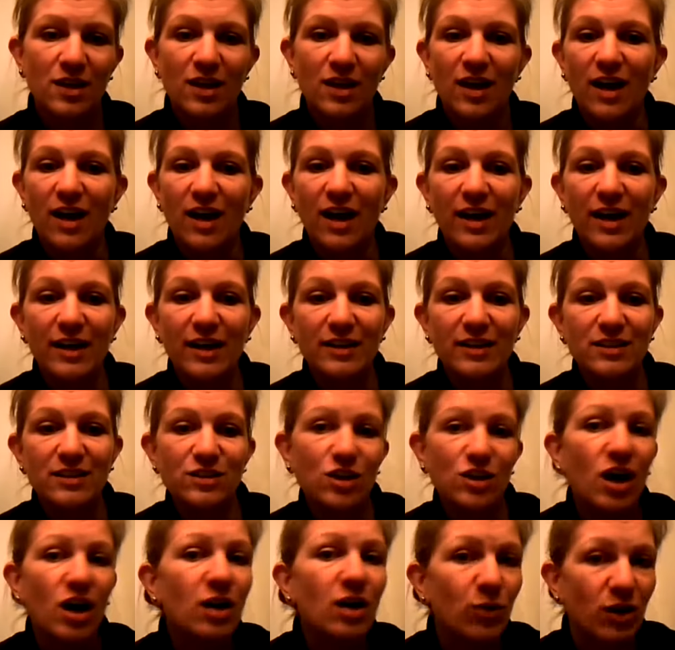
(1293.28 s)
I did
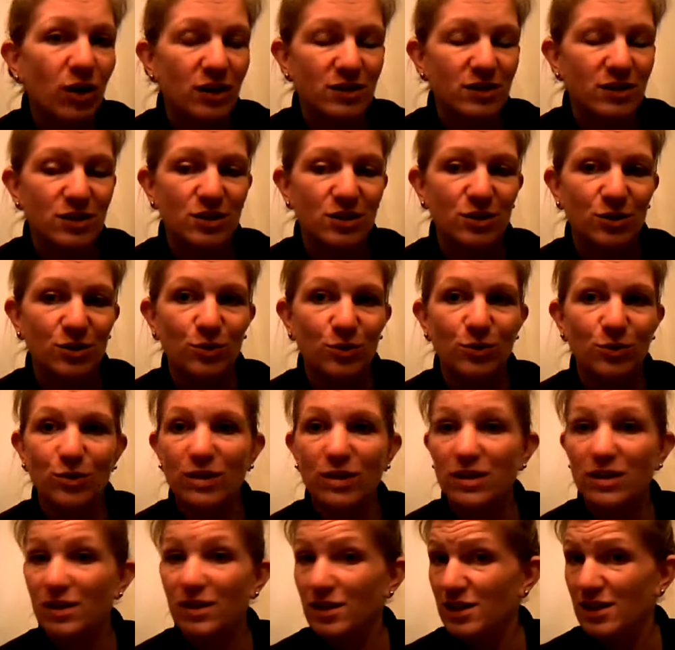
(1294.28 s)
not want to,
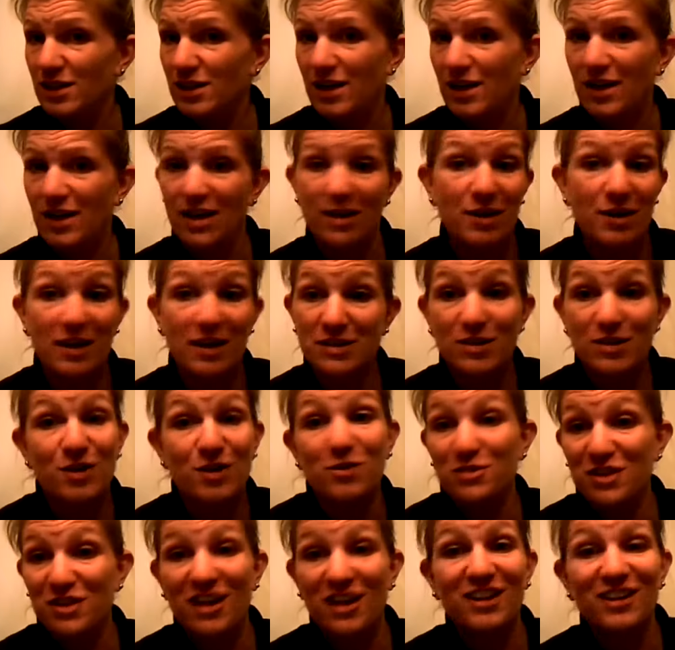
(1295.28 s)
no,
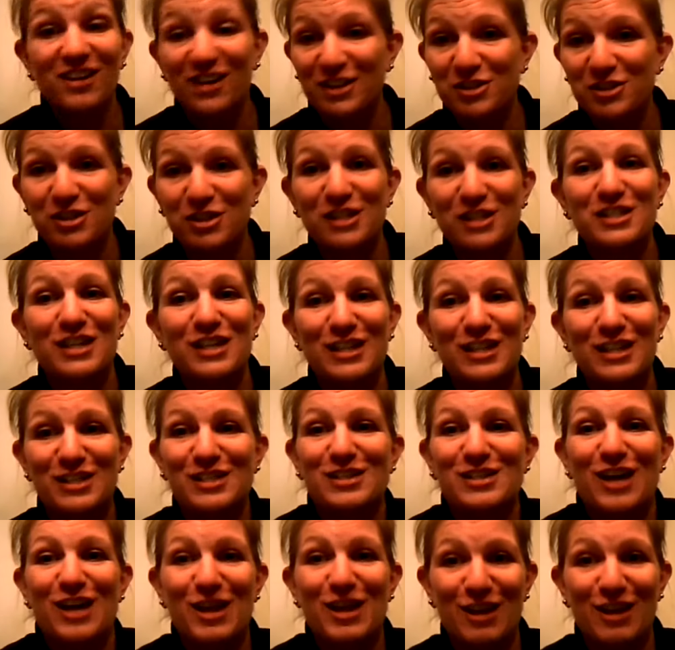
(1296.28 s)
not at all, Trish. I just
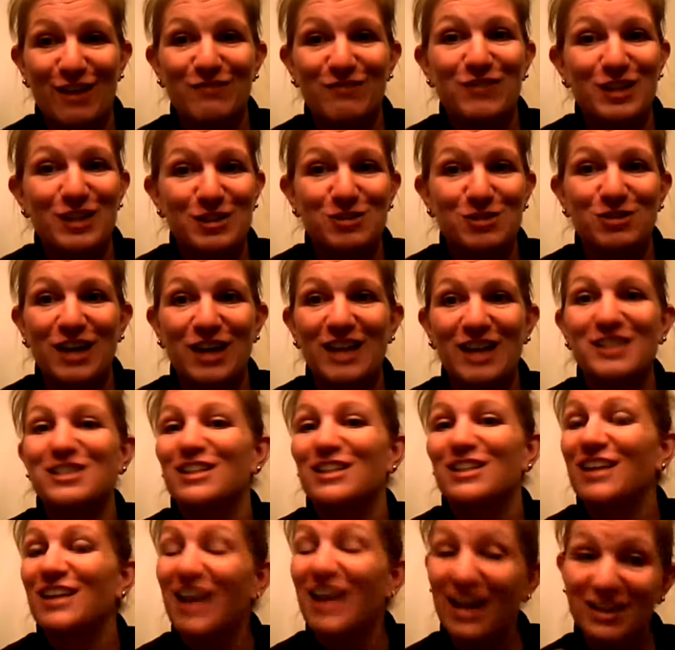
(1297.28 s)
saw that face
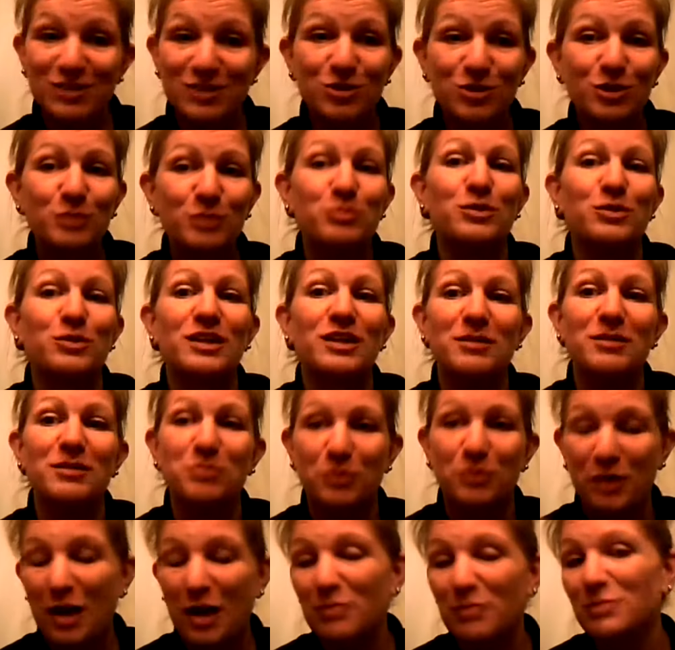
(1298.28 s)
reaction. I told Bria
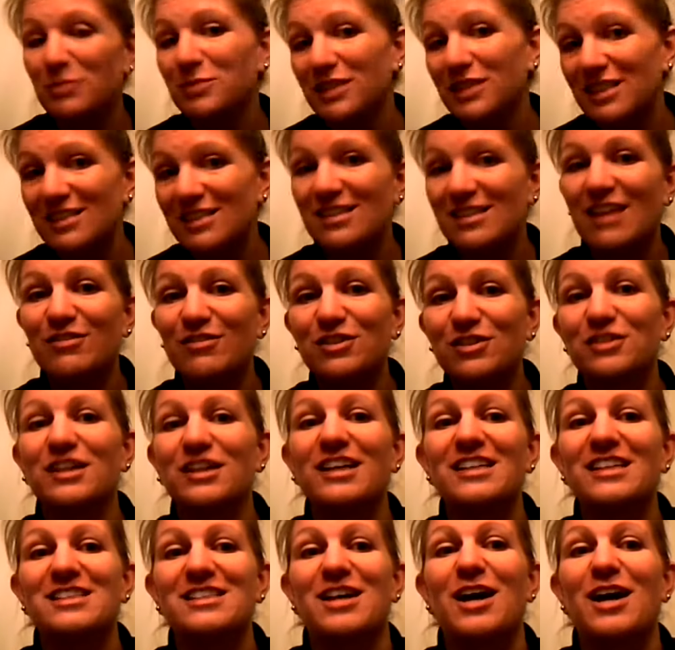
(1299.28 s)
probably 7 or
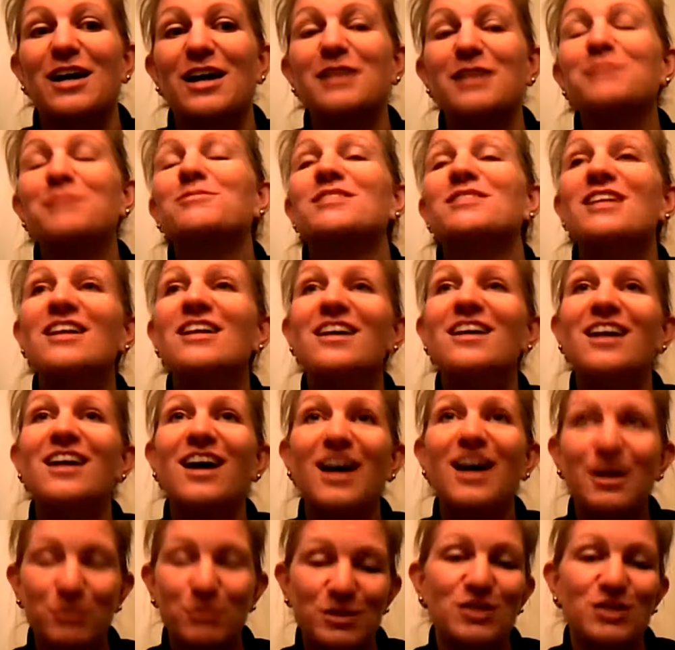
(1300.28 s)
8 times
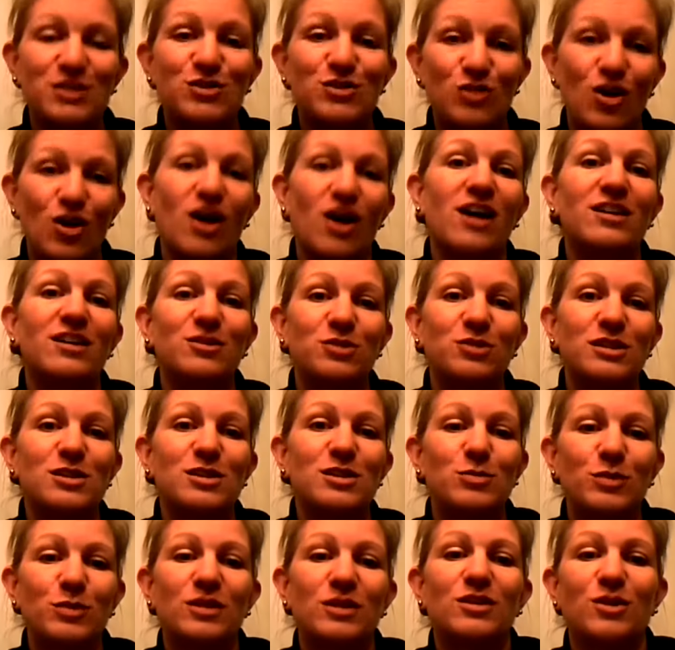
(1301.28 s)
I was not going to
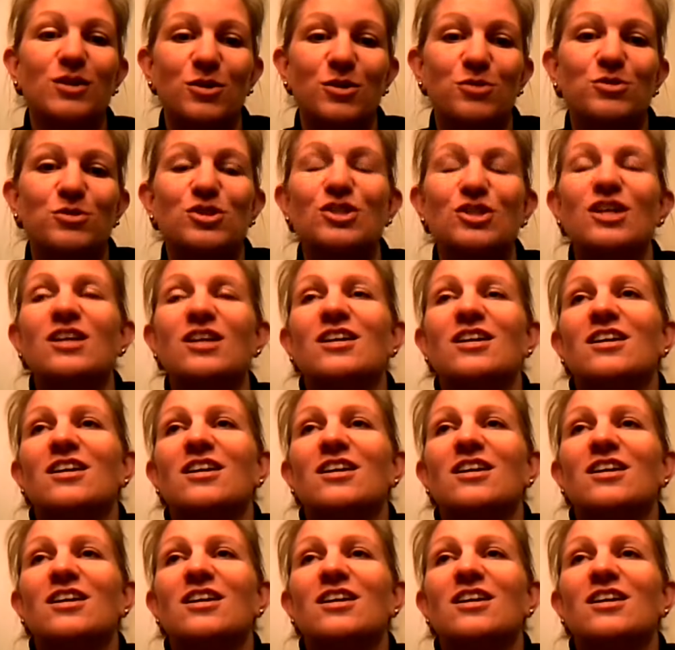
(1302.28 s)
be a coach.